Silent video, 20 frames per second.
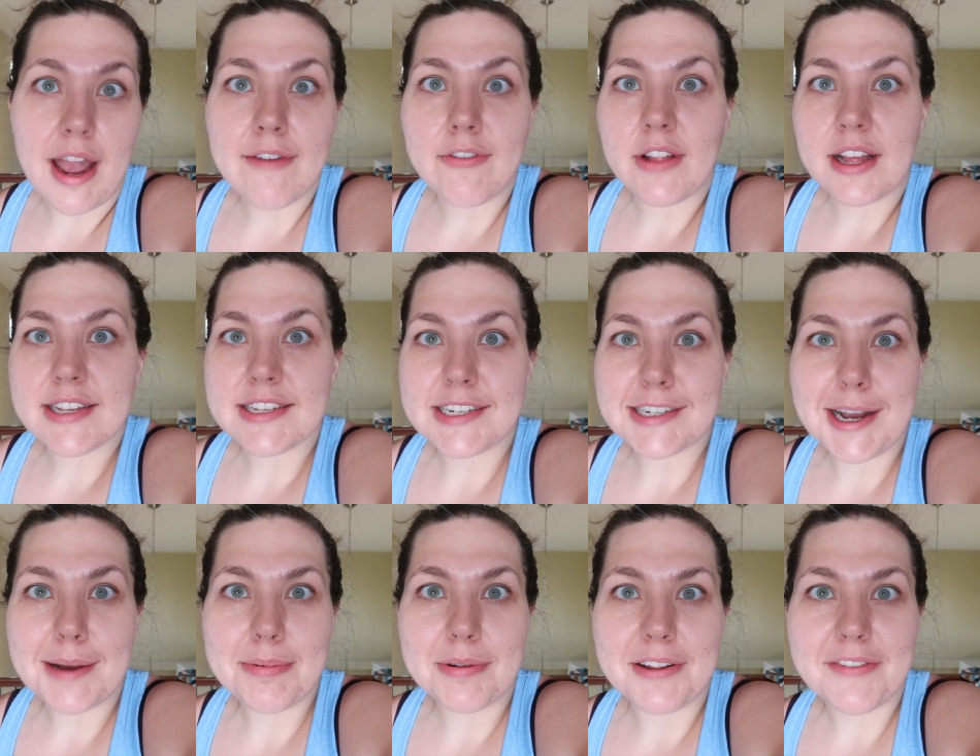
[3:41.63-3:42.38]
I've lost
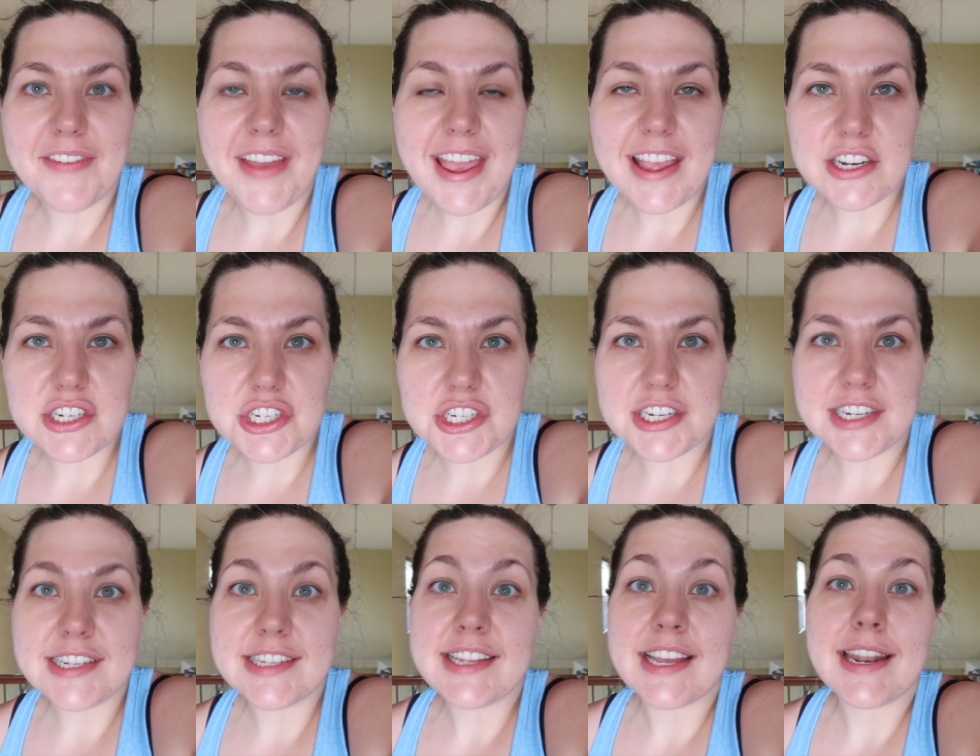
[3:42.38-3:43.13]
a couple of
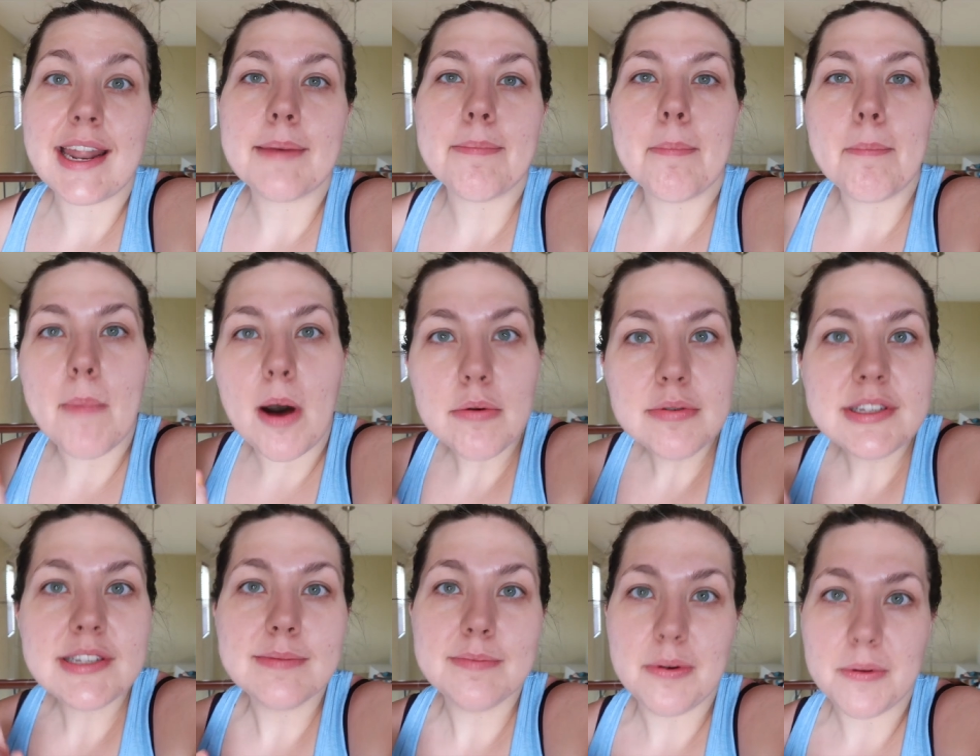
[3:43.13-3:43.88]
inches, and I'm
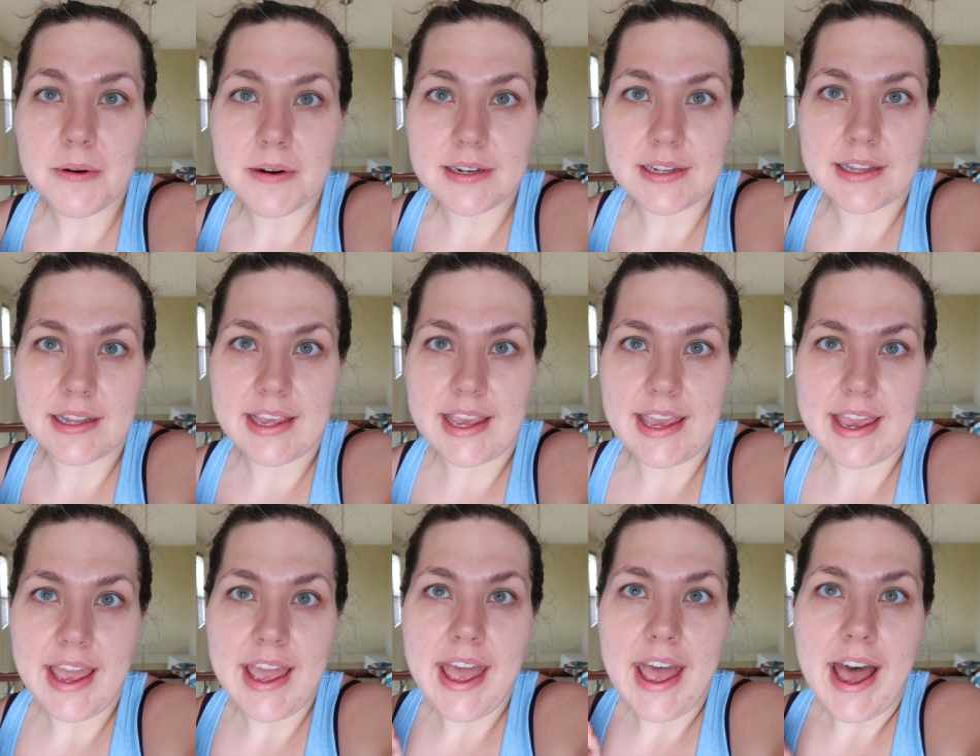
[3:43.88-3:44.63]
most
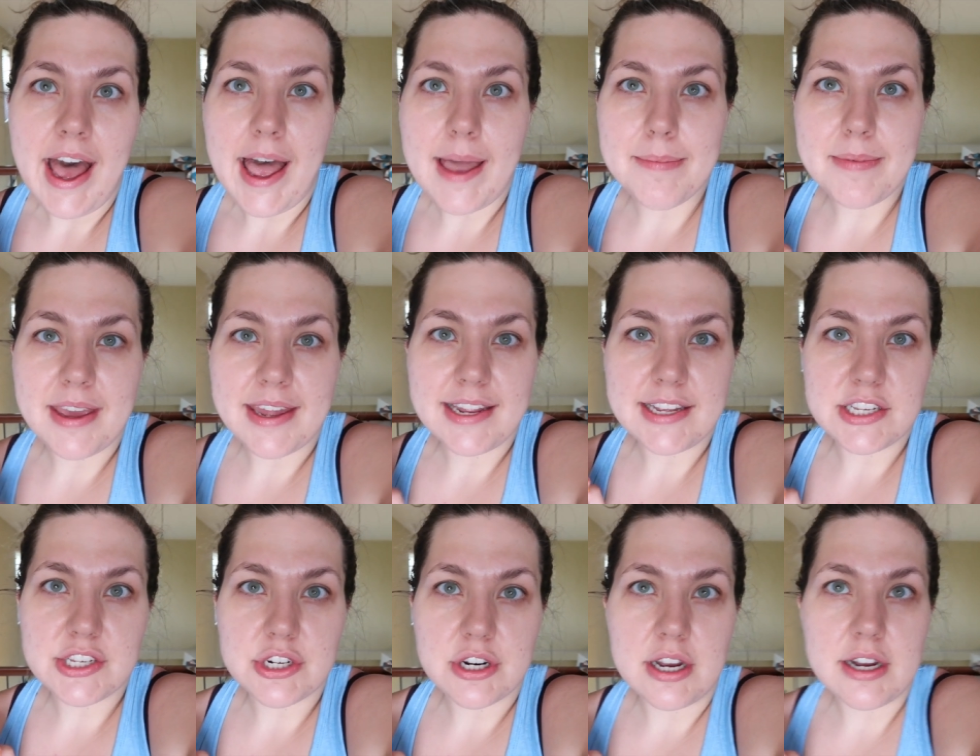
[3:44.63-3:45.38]
importantly, I'm
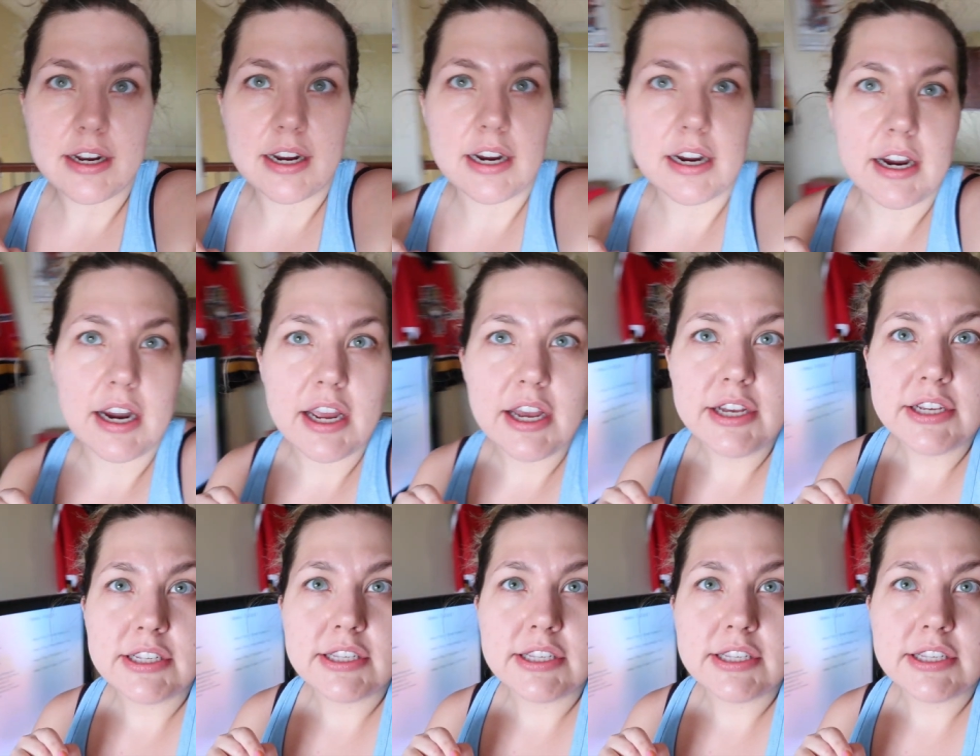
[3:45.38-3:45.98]
getting stronger.